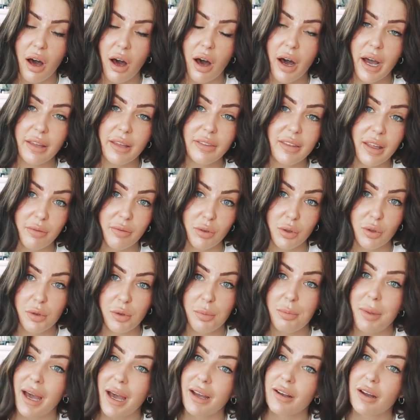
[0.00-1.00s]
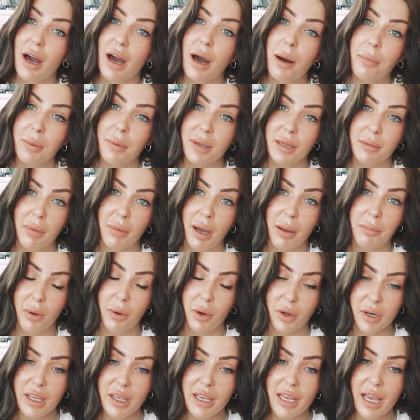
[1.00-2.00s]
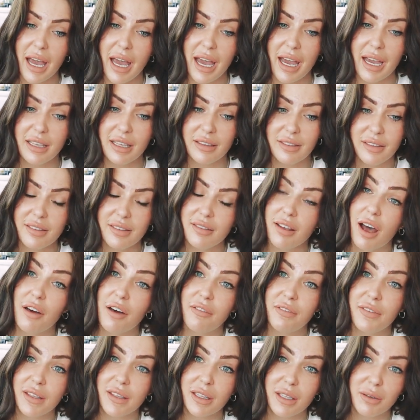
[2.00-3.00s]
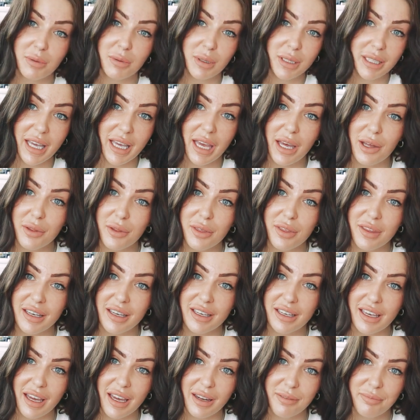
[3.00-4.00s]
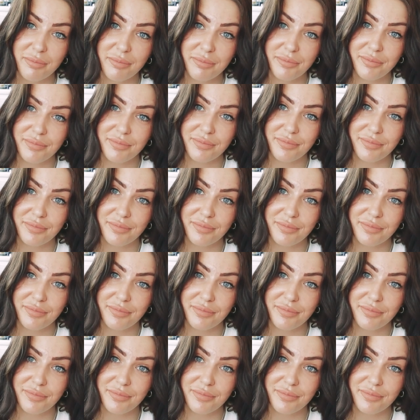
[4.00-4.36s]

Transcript: iron levels back up in my body and start feeling really healthy again.